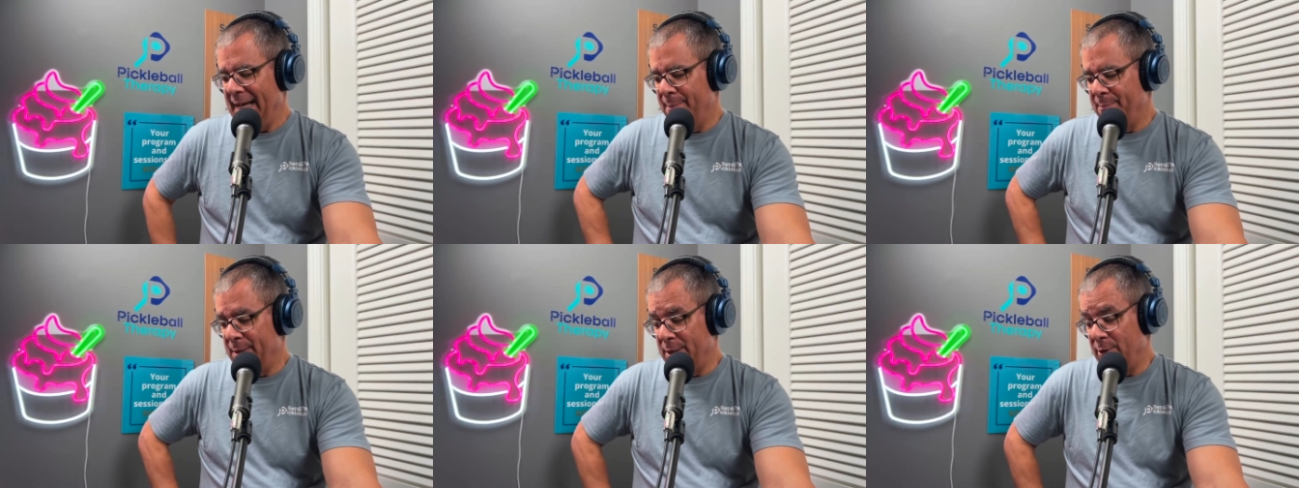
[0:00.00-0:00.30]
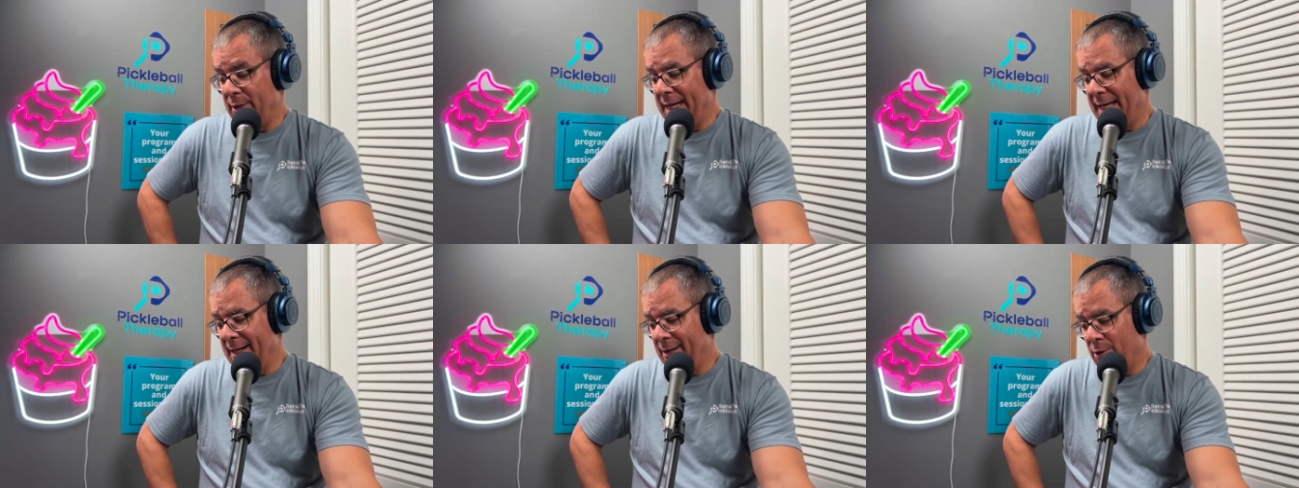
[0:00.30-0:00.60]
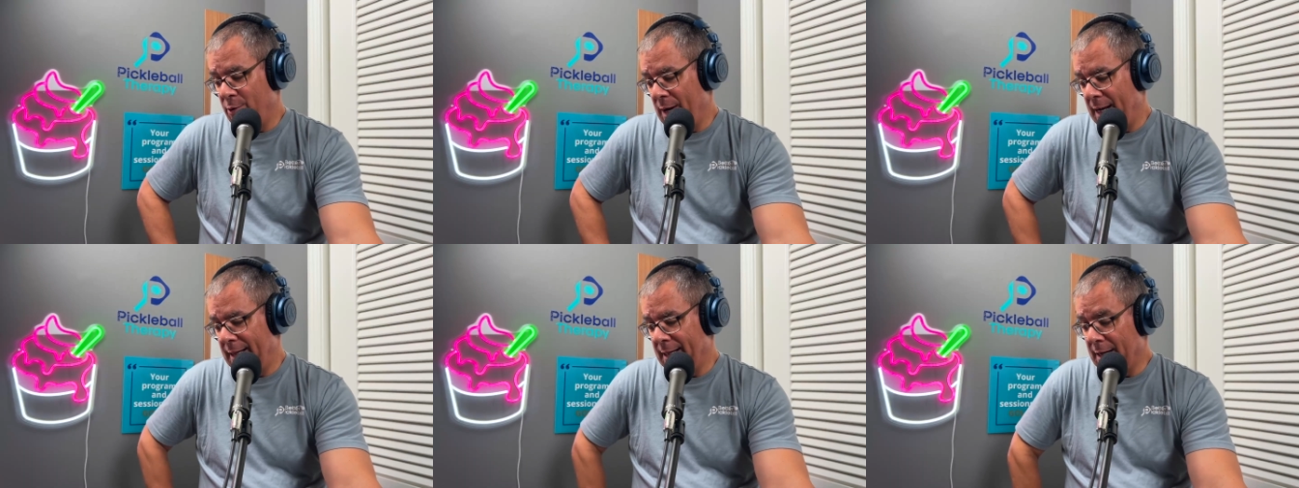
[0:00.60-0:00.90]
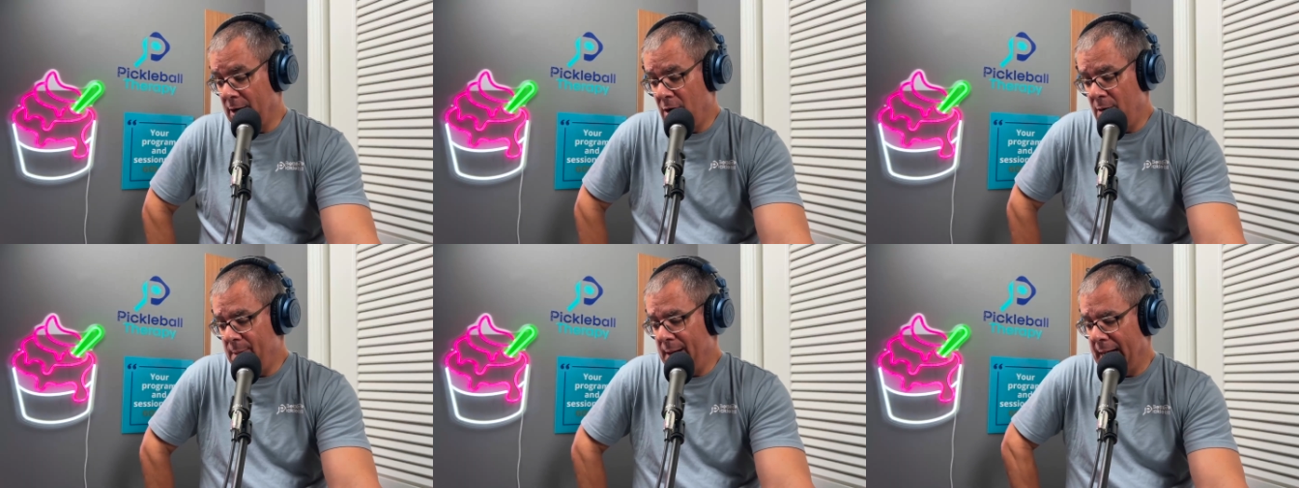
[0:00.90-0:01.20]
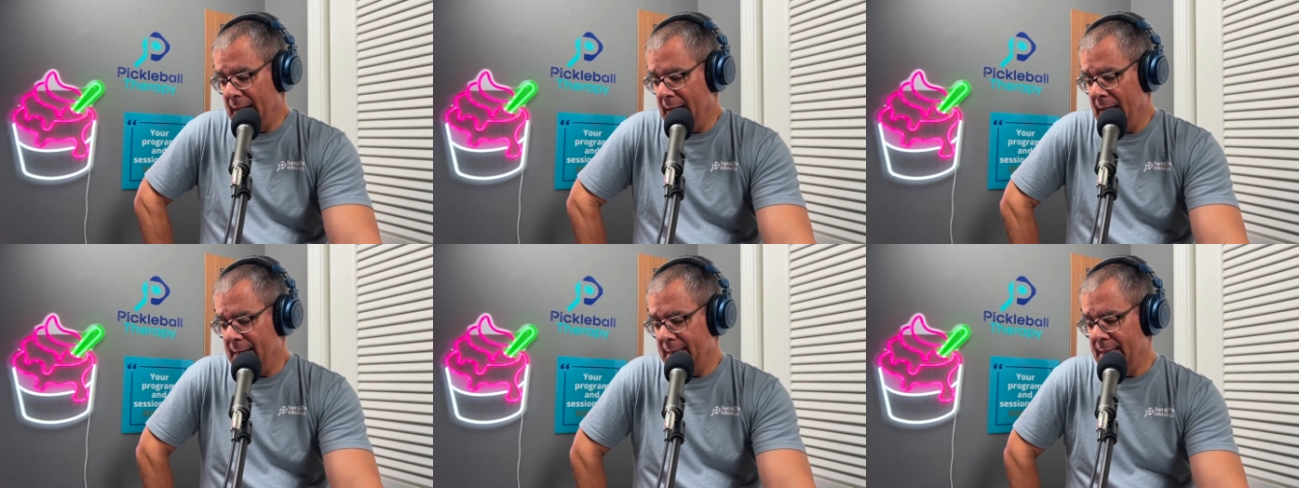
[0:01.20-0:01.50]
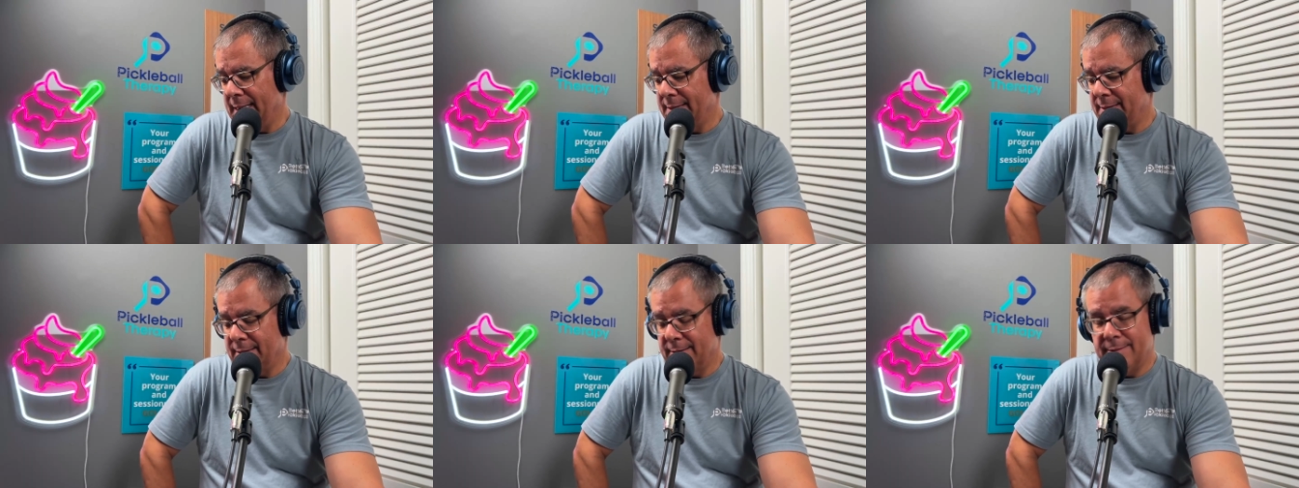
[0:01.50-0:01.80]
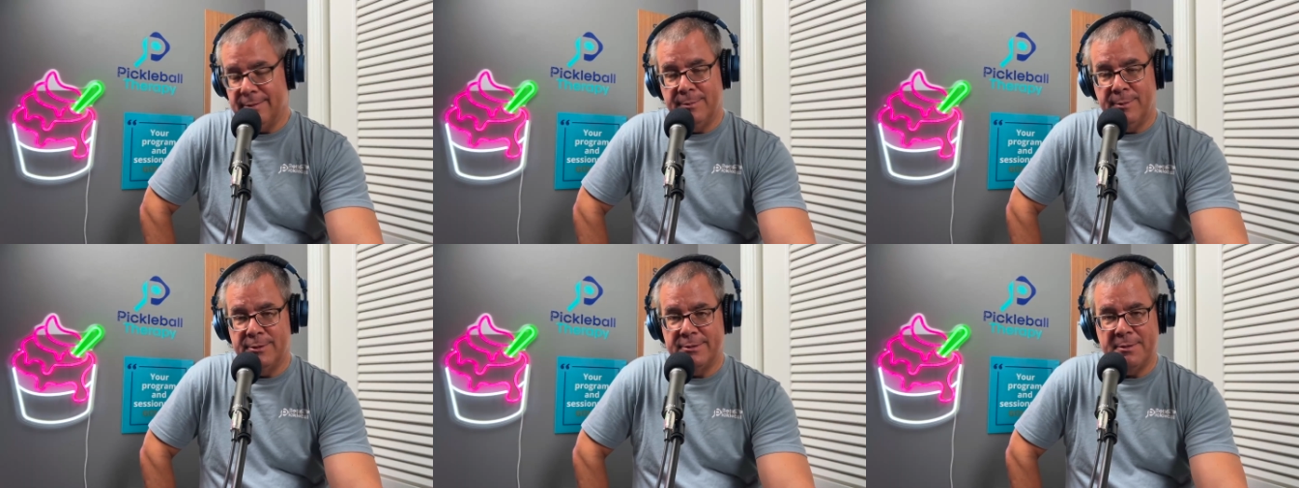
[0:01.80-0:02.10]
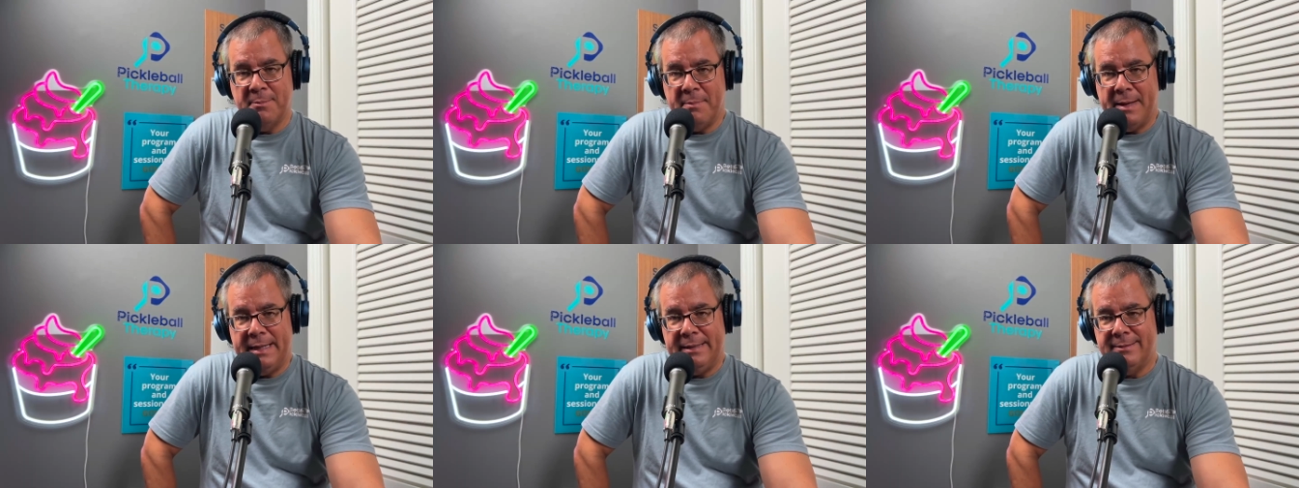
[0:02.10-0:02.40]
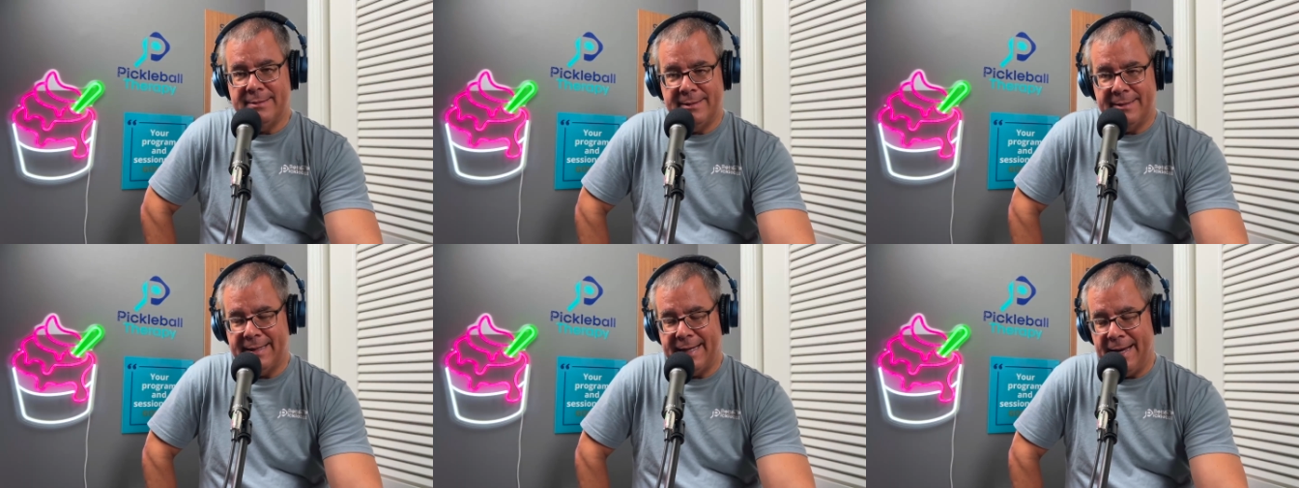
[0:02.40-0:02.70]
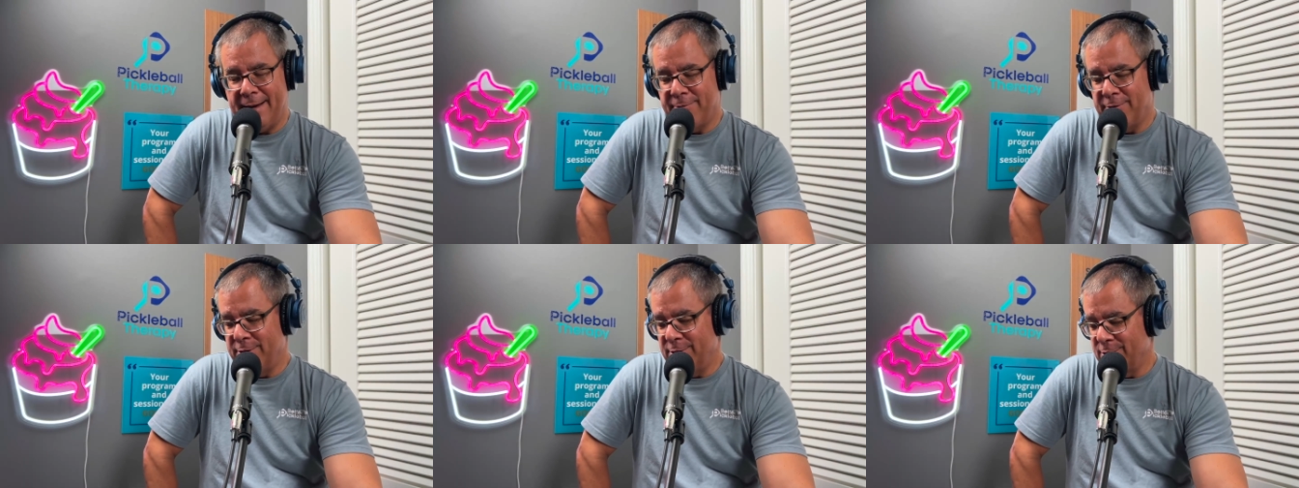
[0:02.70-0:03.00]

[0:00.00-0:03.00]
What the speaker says: But you get a great, like, oh my God, that's the most amazing thing ever.